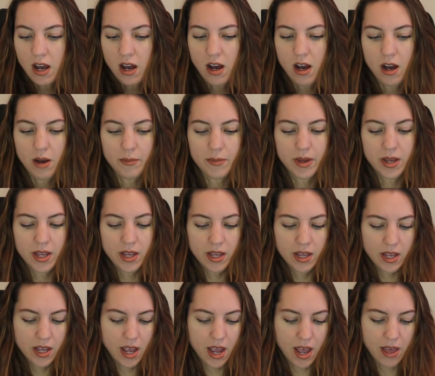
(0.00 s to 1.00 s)
And
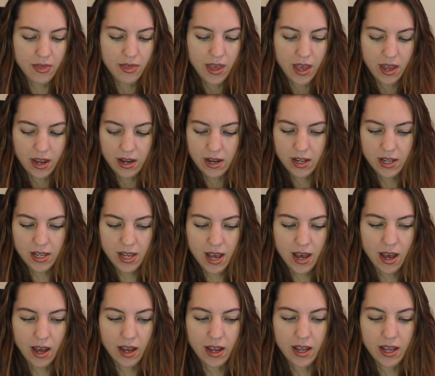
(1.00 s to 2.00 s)
then,
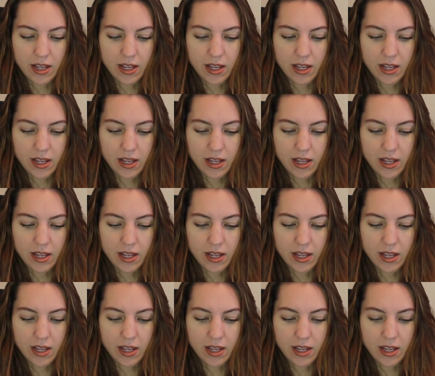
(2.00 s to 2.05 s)
yeah,